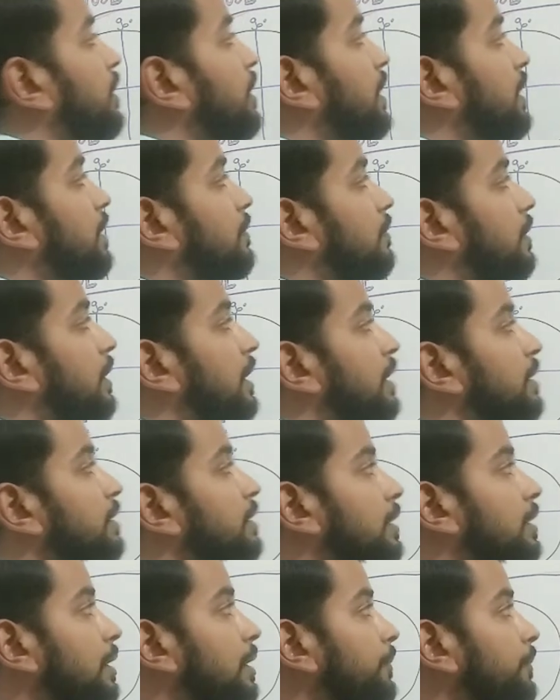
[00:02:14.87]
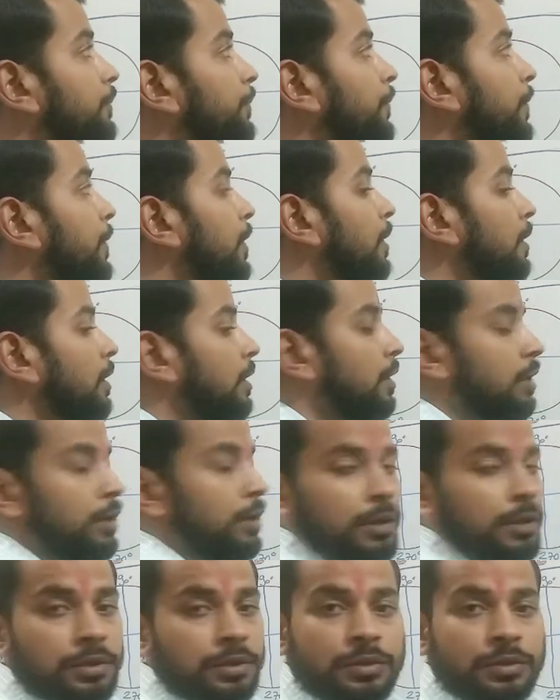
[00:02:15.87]
as well as the
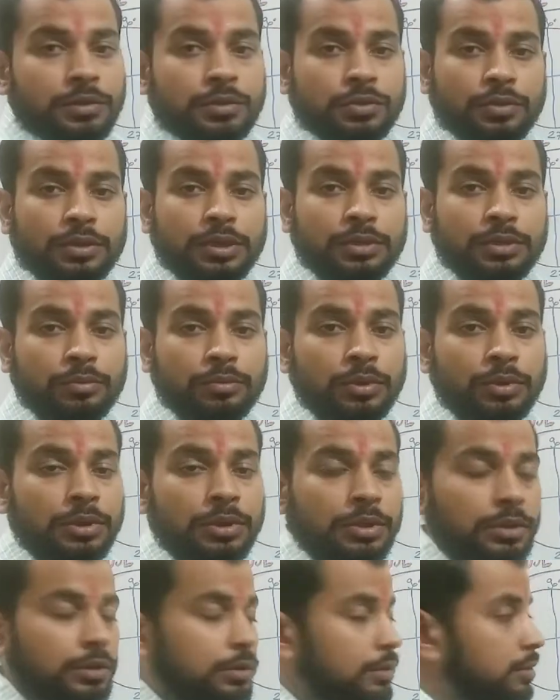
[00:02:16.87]
suitable